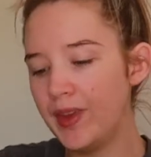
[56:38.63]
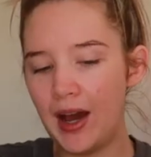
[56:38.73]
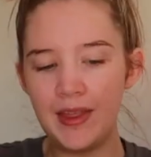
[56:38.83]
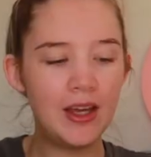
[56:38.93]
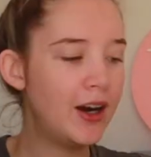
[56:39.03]

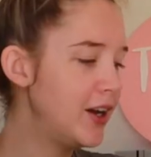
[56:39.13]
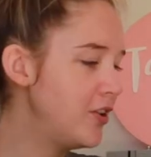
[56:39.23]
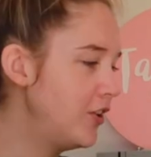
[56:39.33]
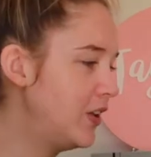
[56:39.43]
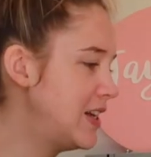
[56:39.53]
I think I
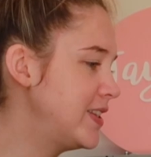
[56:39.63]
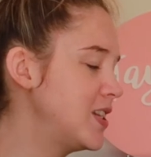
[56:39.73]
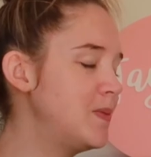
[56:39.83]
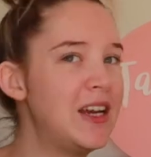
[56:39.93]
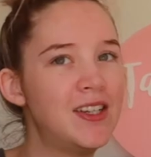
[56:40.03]
utilized
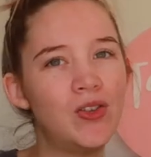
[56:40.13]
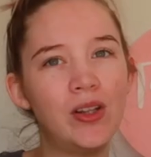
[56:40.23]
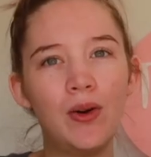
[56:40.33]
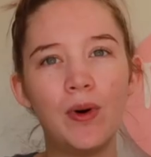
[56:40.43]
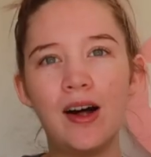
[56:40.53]
the space
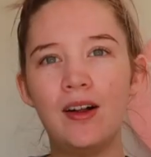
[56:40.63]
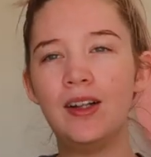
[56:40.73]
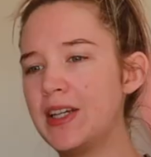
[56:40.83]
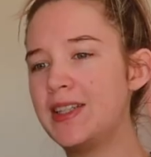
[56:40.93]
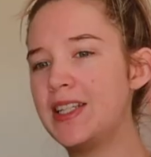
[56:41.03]
really
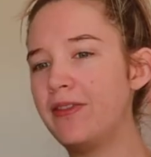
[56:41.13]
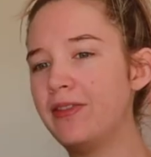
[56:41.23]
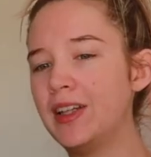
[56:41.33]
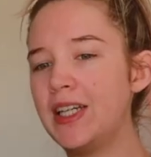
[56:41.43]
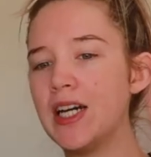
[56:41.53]
well. It's
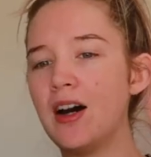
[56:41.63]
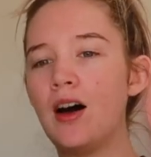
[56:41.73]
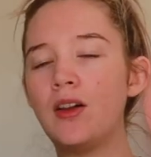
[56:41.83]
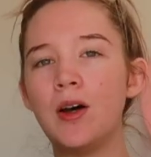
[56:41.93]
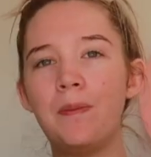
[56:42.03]
definitely
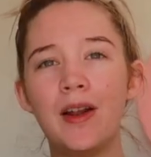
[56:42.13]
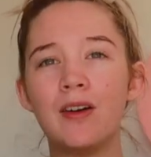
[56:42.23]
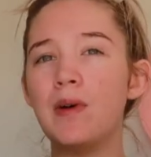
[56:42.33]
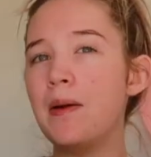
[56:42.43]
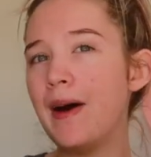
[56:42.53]
a lot better
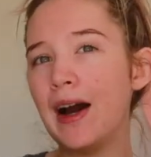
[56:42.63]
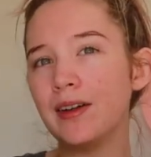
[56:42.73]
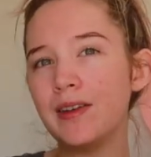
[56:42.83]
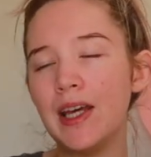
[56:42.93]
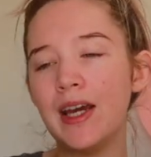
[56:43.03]
on my
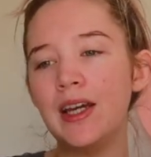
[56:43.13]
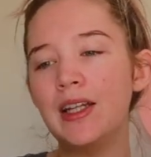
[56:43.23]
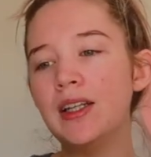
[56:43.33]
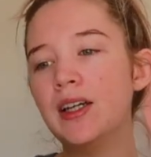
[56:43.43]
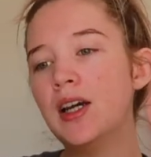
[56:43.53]
back
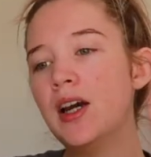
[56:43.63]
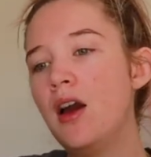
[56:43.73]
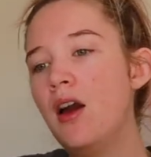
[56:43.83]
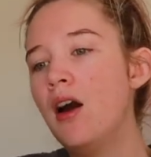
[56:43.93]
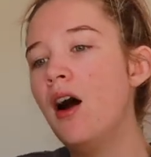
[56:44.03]
than
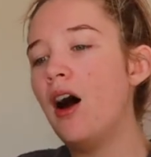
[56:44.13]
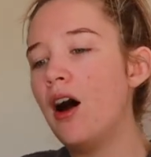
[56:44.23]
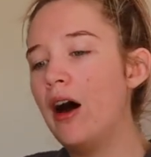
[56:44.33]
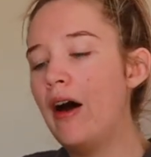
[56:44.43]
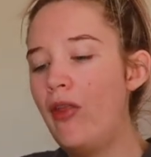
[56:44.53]

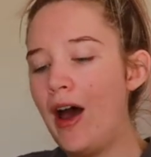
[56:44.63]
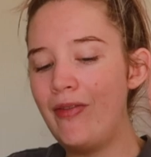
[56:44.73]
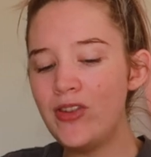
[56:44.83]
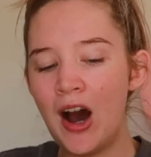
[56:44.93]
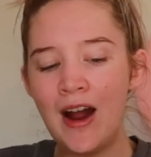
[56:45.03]
uh,
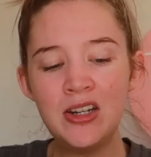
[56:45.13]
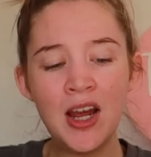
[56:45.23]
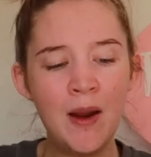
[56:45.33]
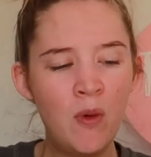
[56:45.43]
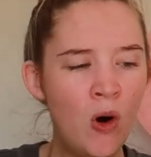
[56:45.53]
that tidy
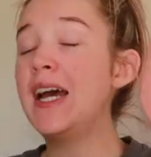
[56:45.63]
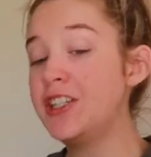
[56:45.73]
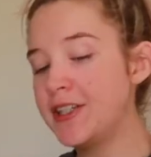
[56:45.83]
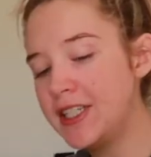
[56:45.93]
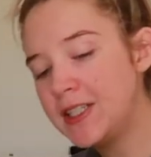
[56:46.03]
table. And
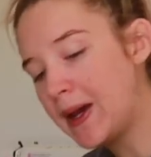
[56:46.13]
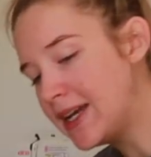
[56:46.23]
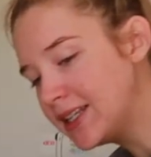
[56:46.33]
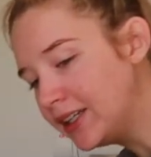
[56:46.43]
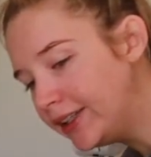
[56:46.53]
just the
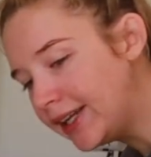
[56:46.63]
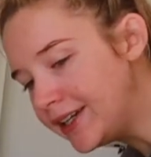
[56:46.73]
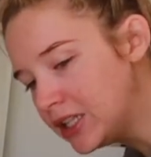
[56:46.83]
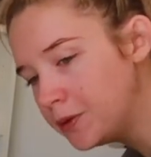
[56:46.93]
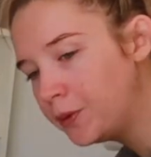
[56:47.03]
space
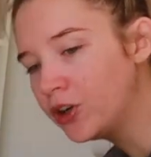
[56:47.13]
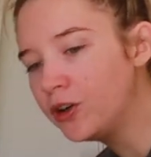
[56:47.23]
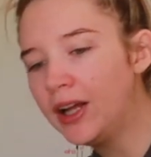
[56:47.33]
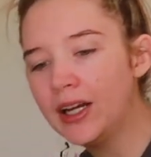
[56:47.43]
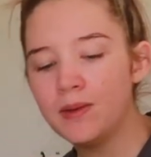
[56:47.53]
underneath to put
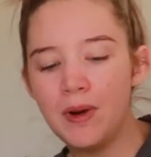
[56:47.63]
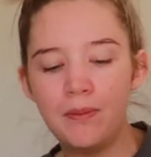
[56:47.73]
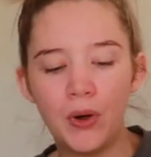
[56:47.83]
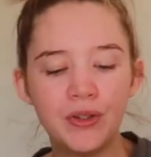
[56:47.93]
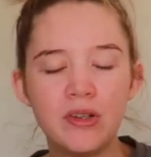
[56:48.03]
all like my
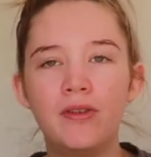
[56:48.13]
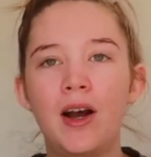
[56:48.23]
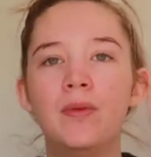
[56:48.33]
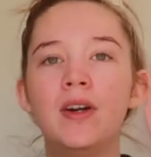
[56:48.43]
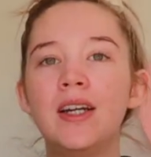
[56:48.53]
bolts of
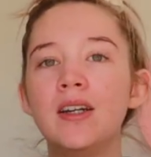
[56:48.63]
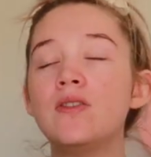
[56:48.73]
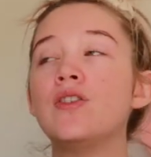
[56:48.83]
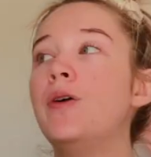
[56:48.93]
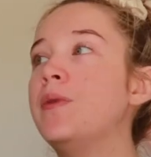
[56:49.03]
fabric is
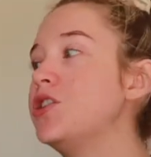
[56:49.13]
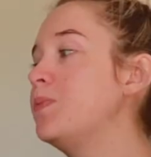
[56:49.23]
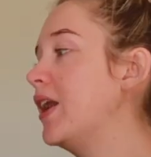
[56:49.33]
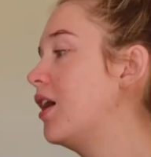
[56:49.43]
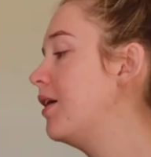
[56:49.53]
so much
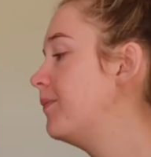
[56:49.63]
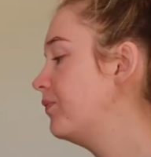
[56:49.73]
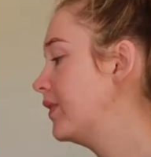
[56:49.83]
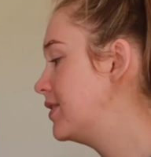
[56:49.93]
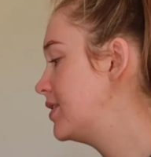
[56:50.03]
better
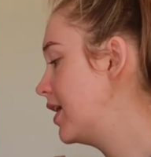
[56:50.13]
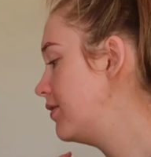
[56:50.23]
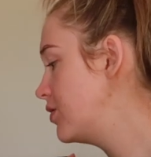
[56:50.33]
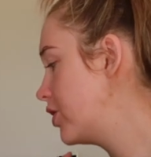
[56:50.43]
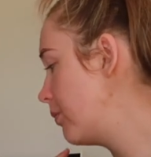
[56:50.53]
and
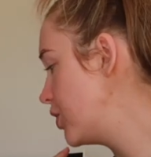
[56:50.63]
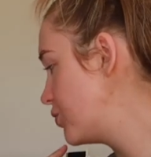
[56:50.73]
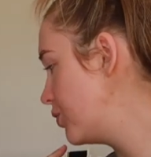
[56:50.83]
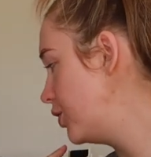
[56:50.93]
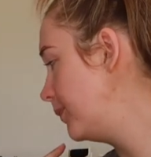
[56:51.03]
saving so
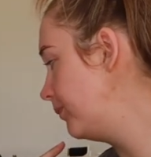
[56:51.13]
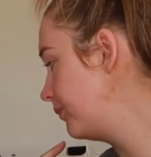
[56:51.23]
much room.